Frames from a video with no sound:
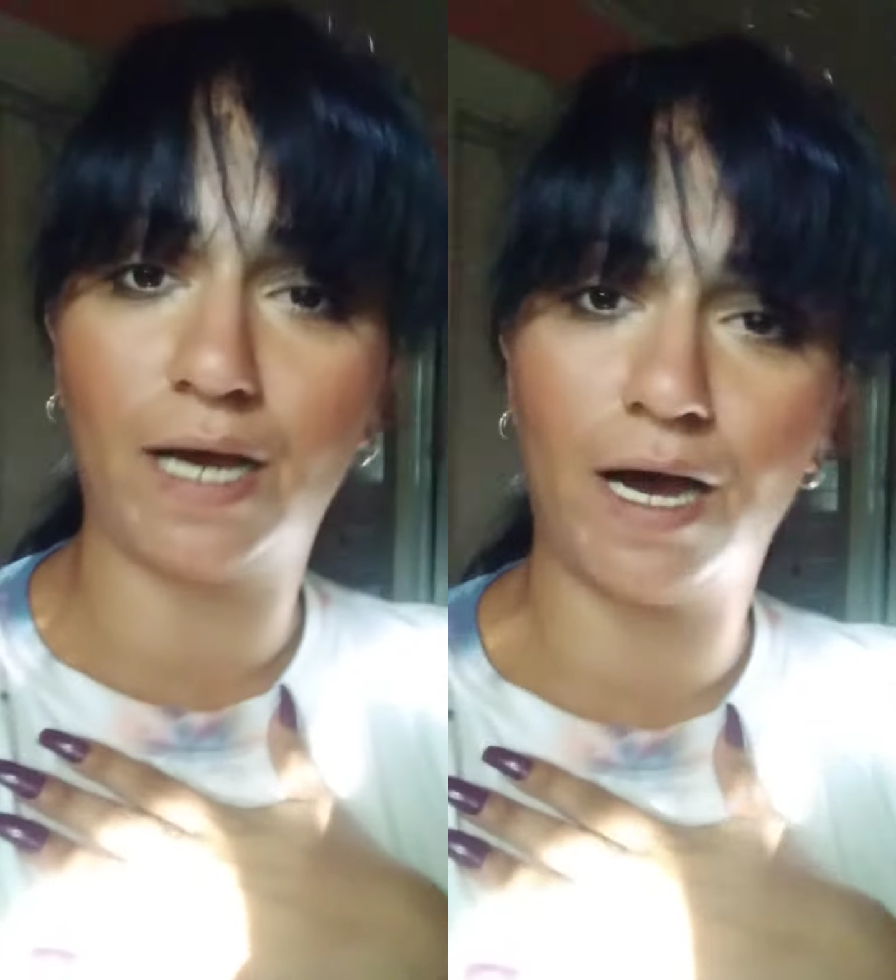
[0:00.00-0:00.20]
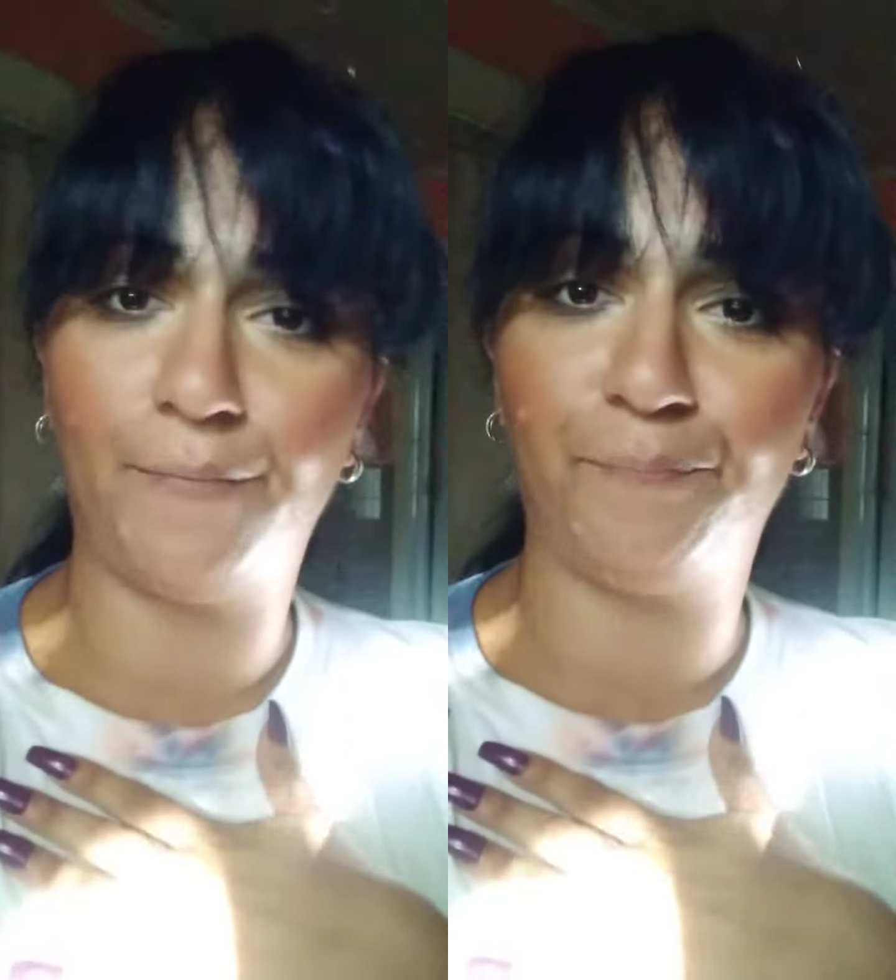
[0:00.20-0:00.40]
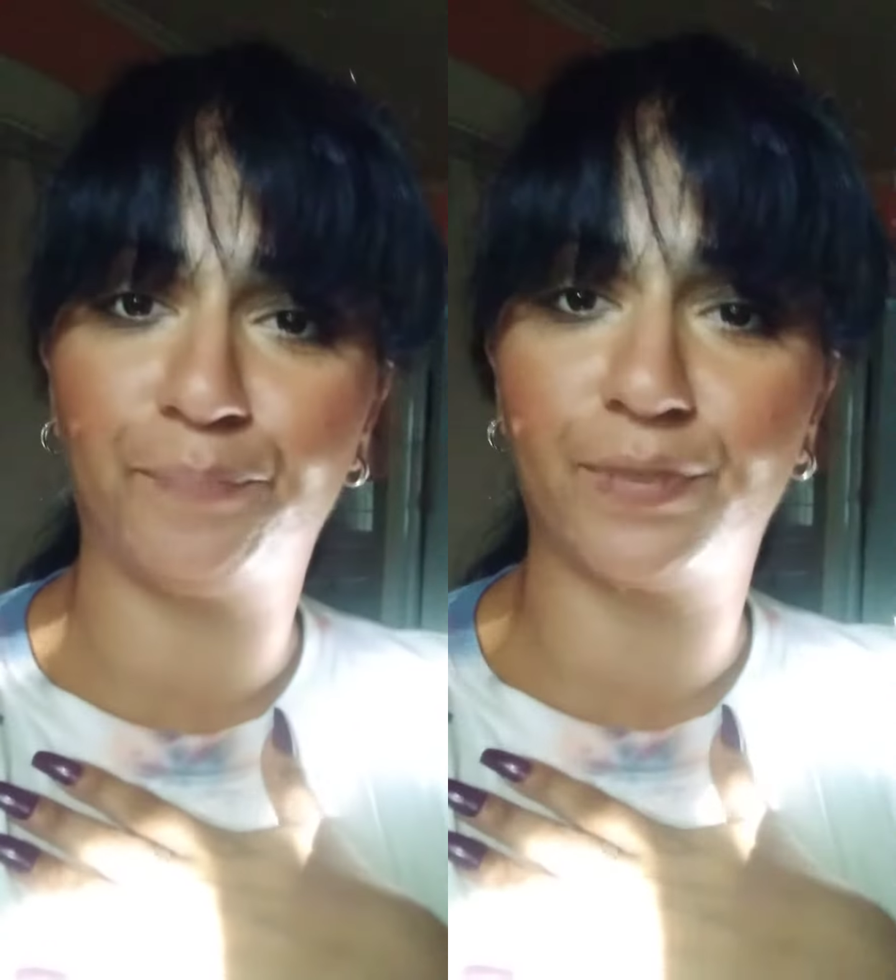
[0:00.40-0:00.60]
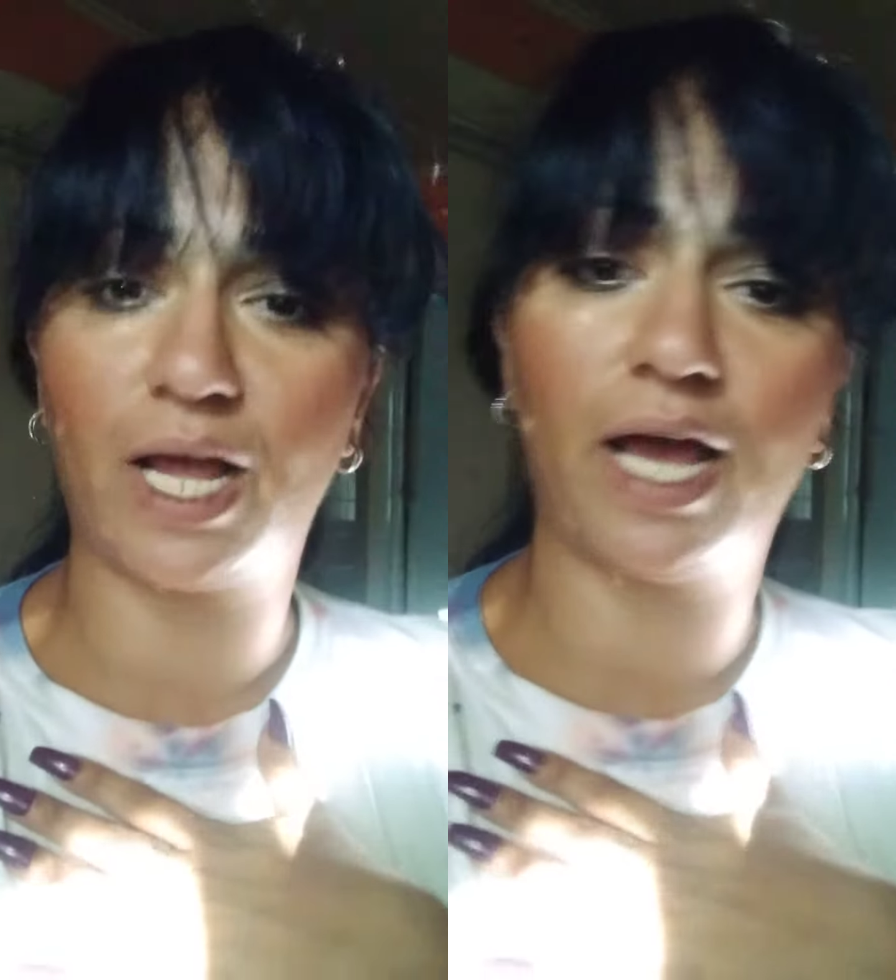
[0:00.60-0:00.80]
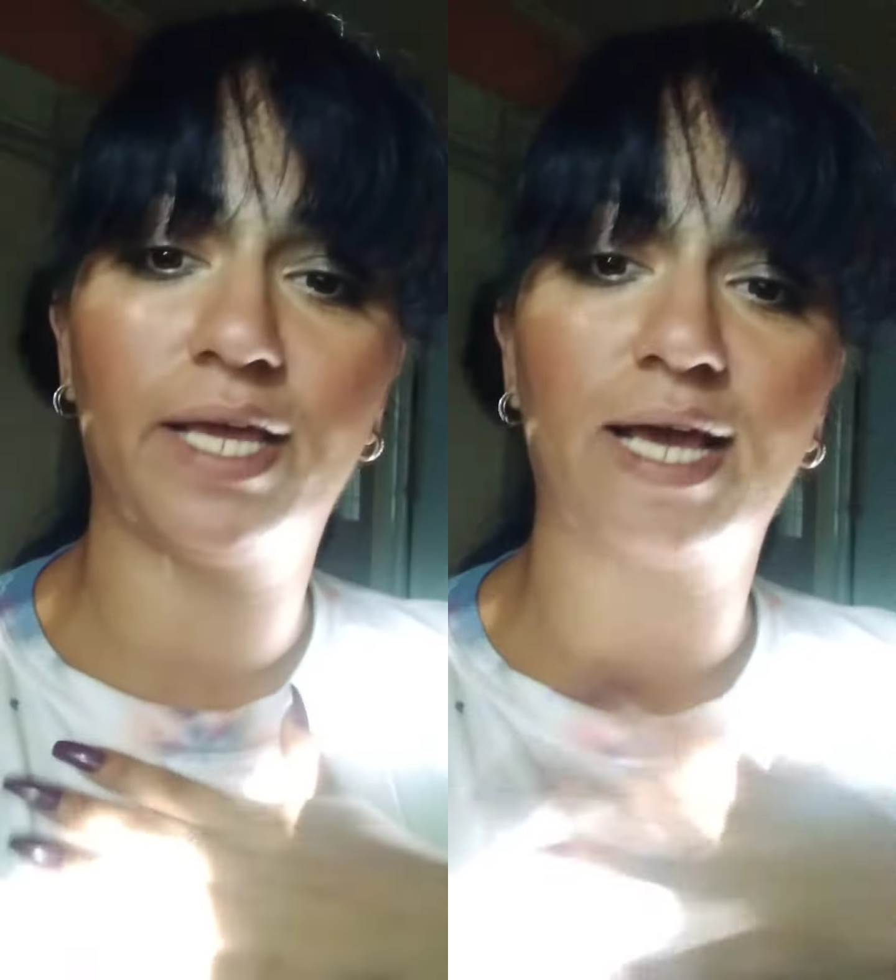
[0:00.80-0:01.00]
Um,
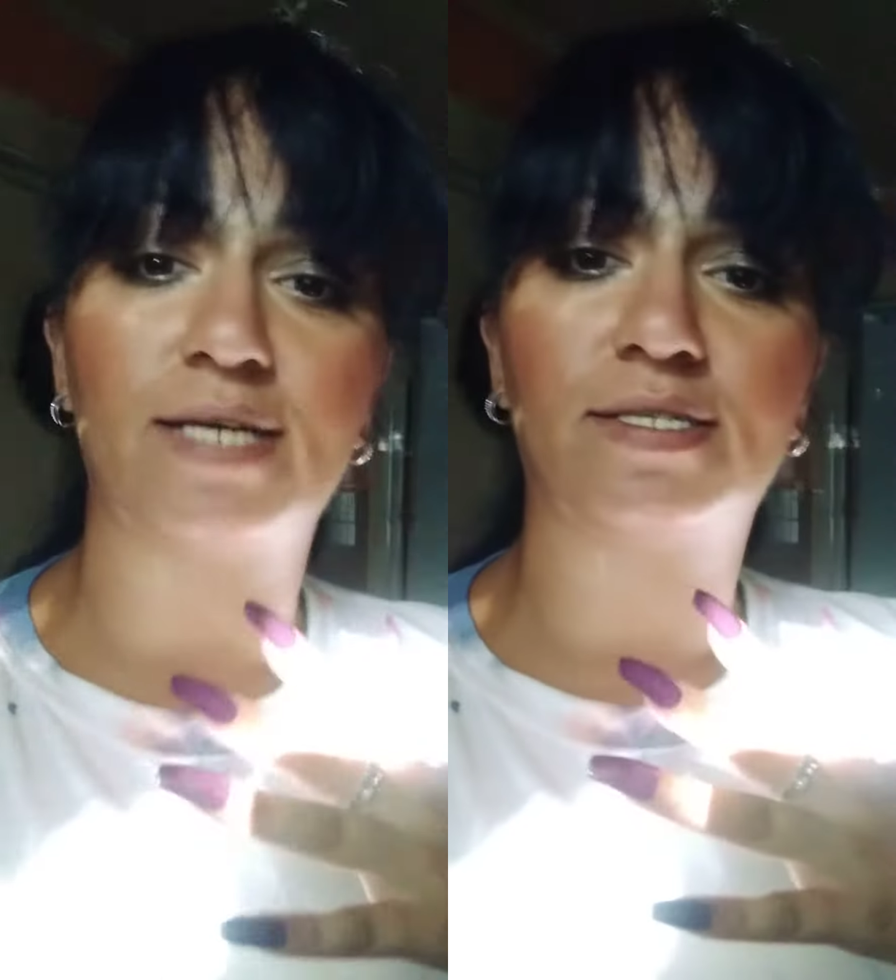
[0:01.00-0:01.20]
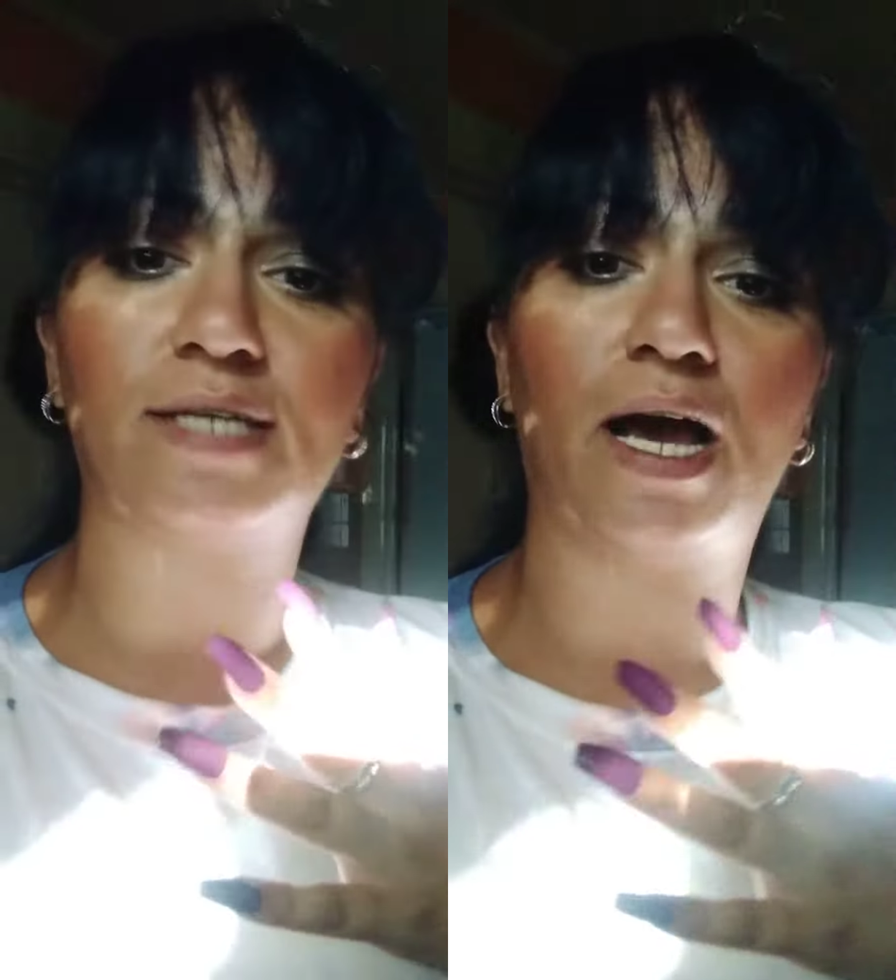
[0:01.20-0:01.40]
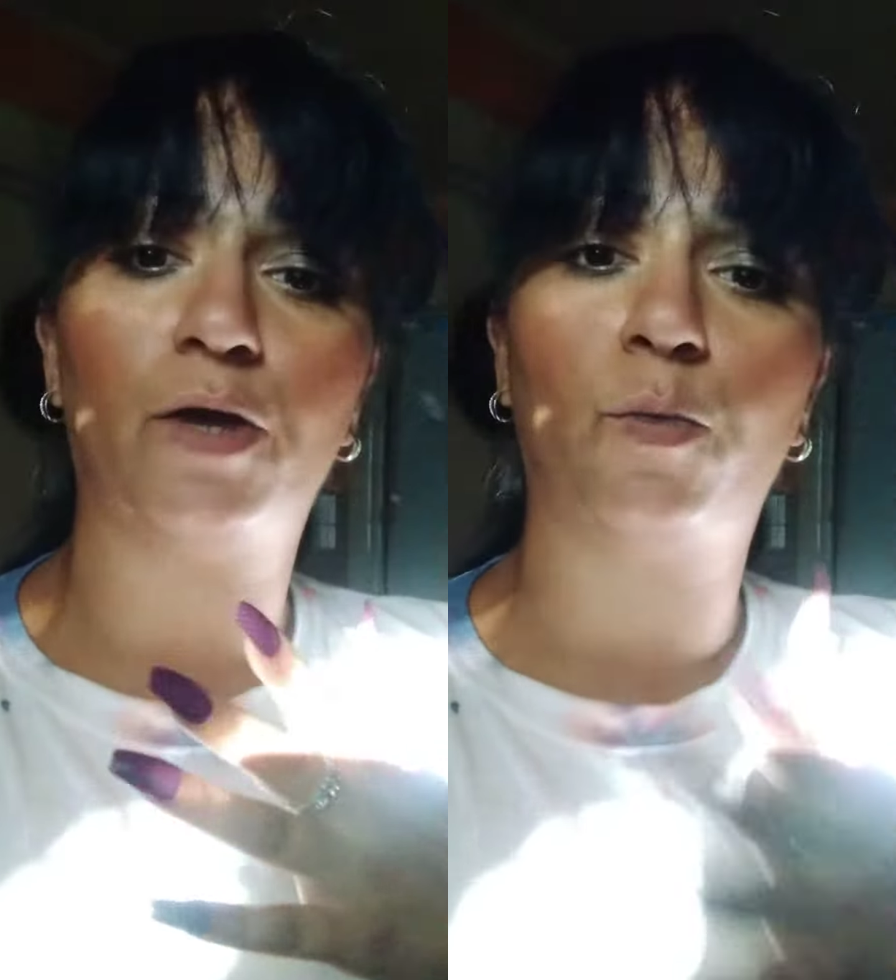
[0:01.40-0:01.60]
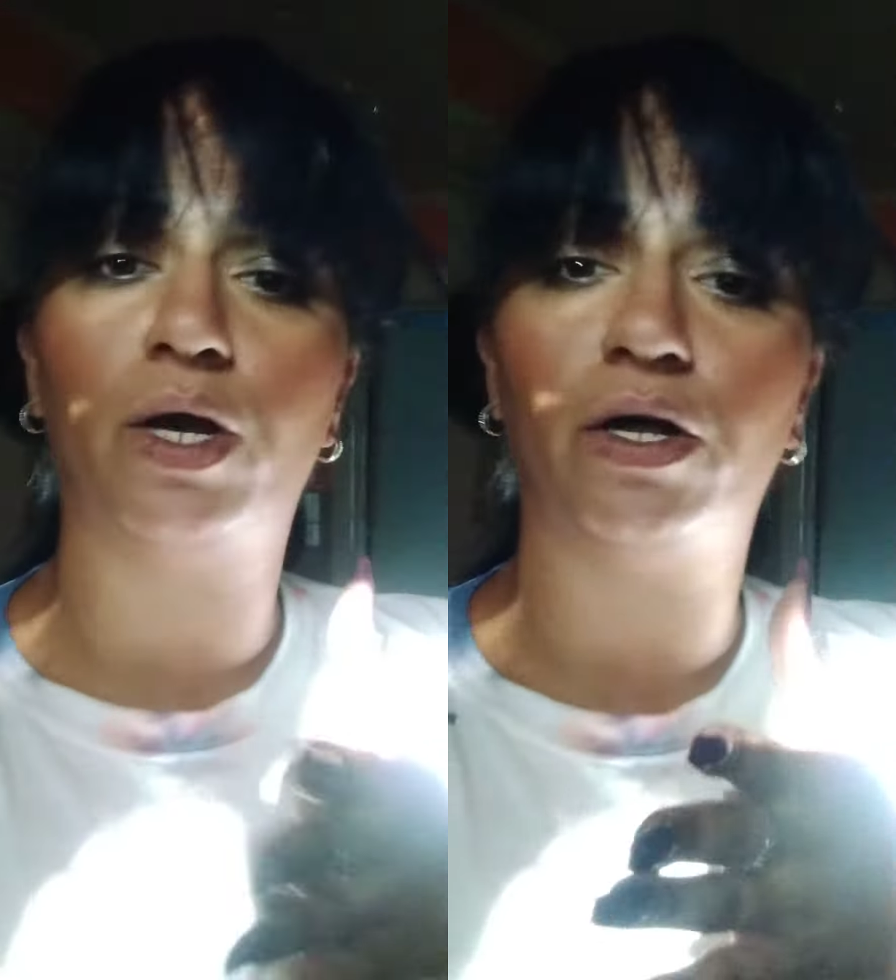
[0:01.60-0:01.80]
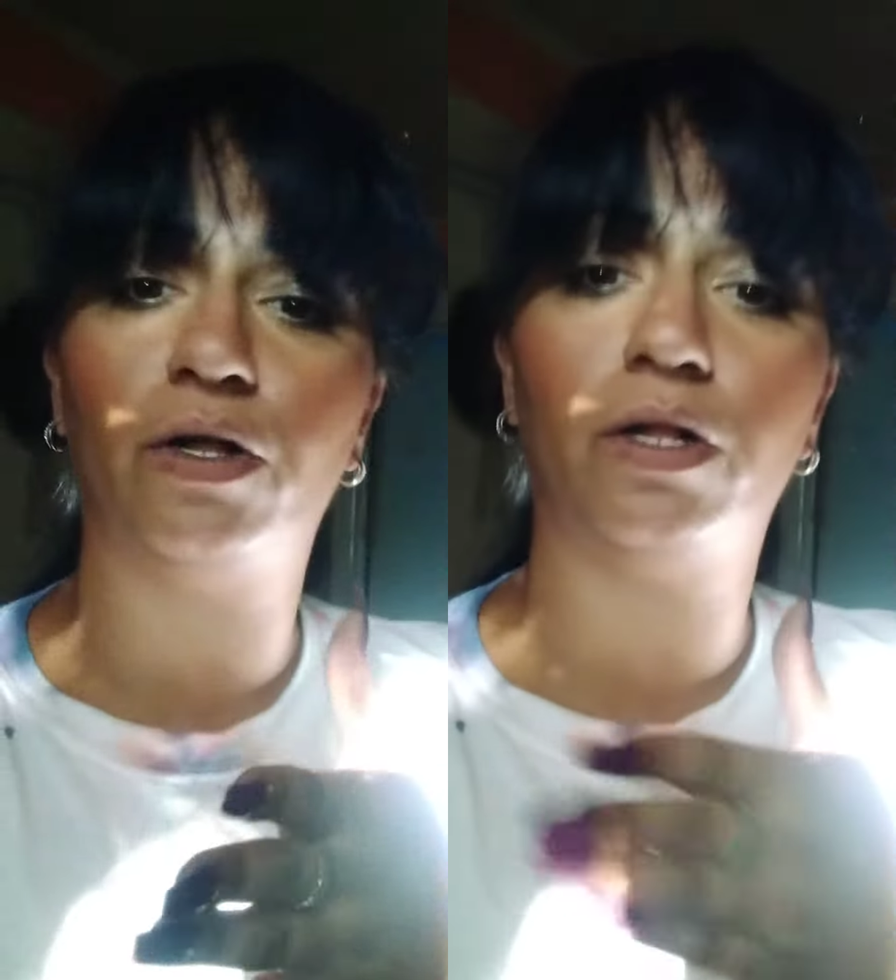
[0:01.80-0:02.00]
I guess I
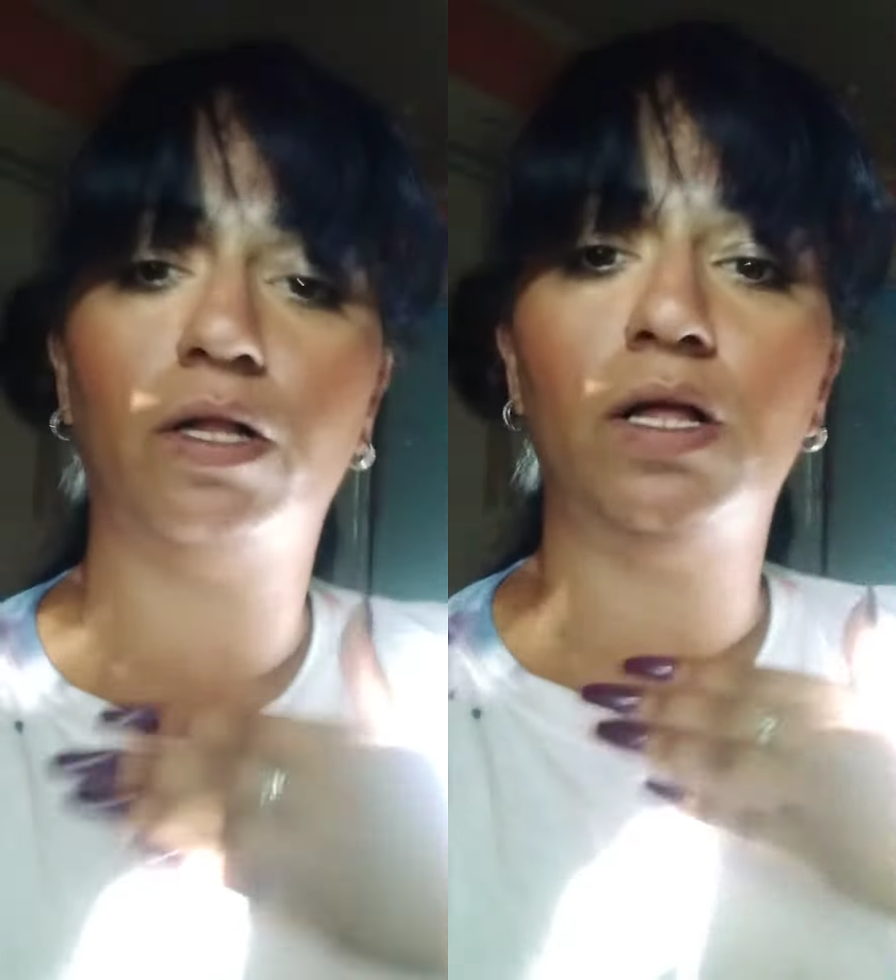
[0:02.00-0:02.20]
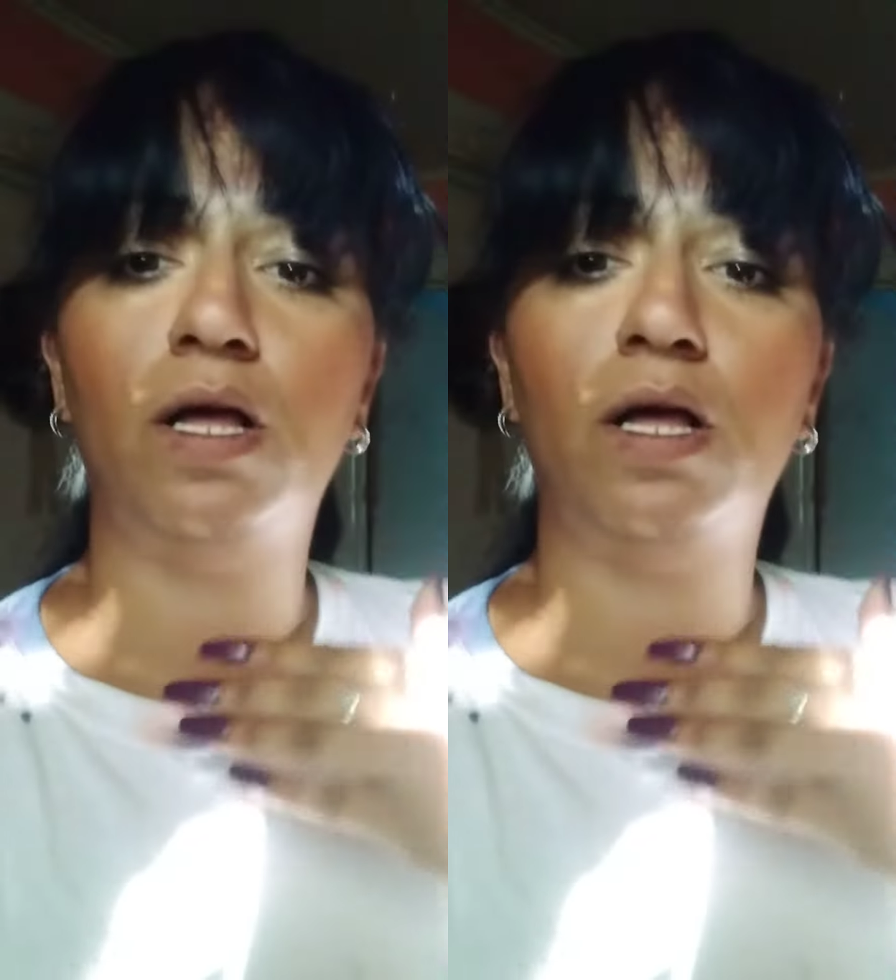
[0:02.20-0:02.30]
will